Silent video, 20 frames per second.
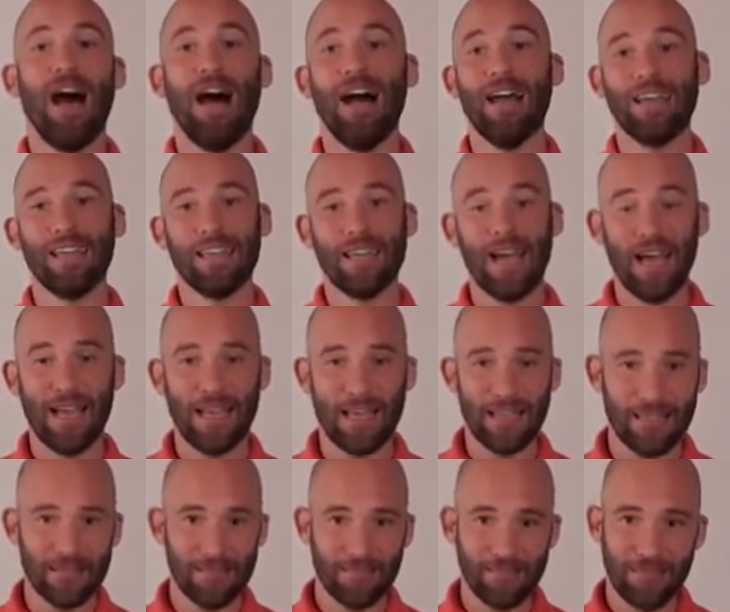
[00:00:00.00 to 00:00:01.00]
I
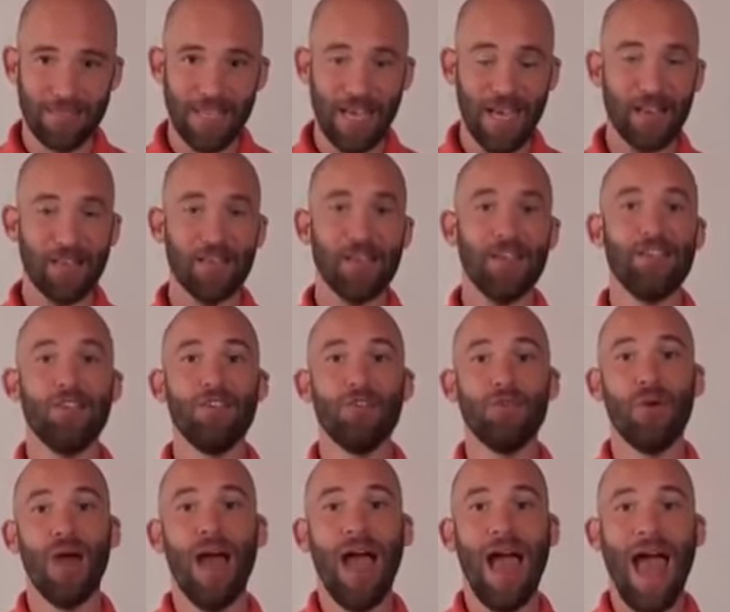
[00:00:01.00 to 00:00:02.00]
am telling
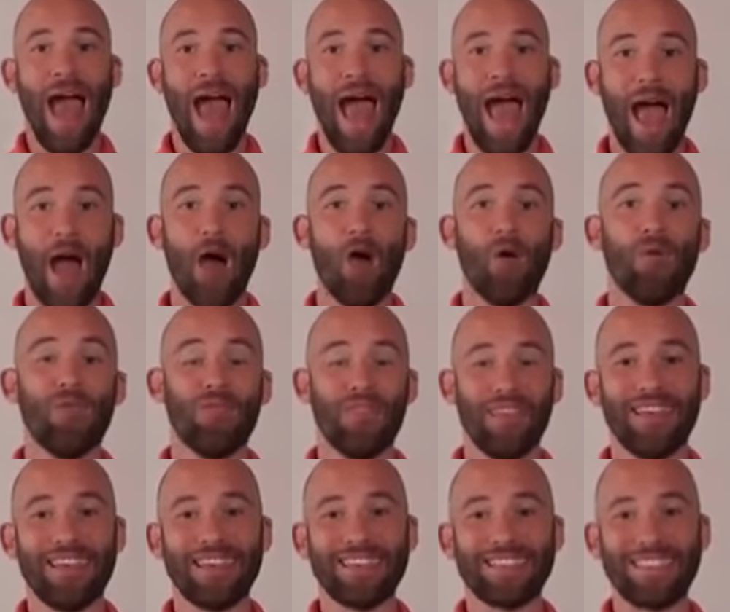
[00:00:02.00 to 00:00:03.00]
you how
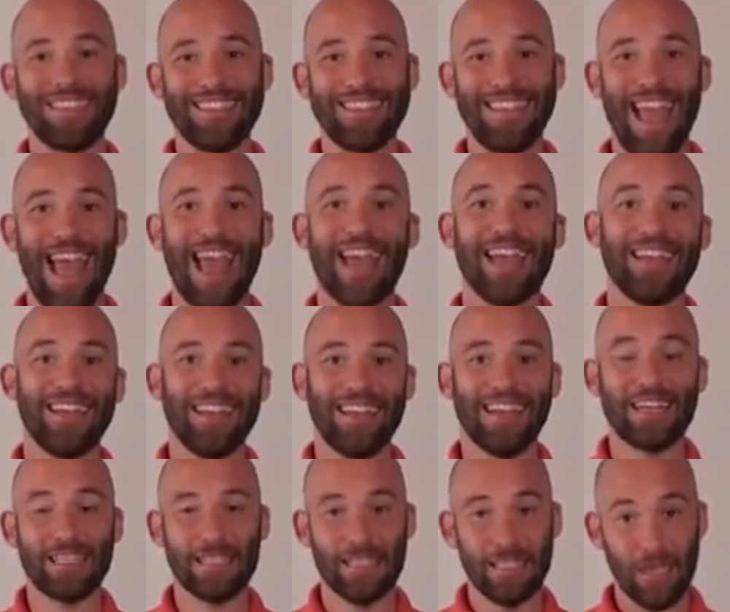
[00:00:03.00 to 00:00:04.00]
things
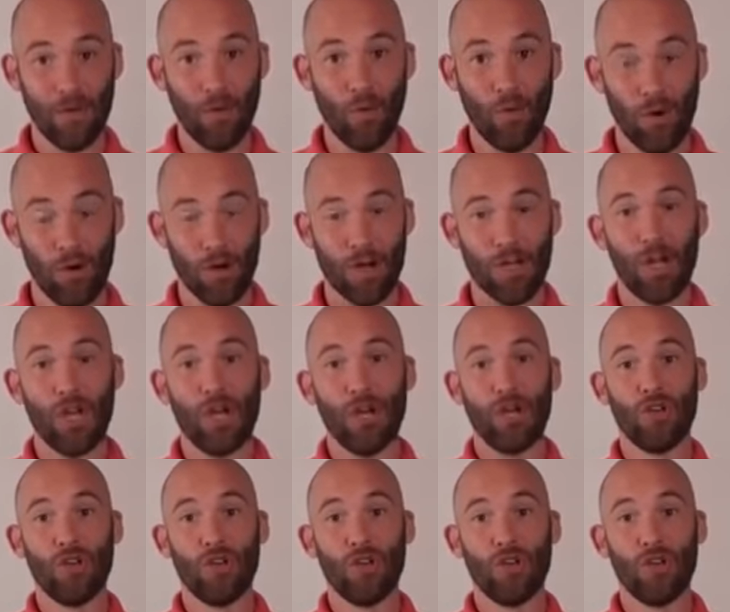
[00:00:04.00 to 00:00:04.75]
technically work.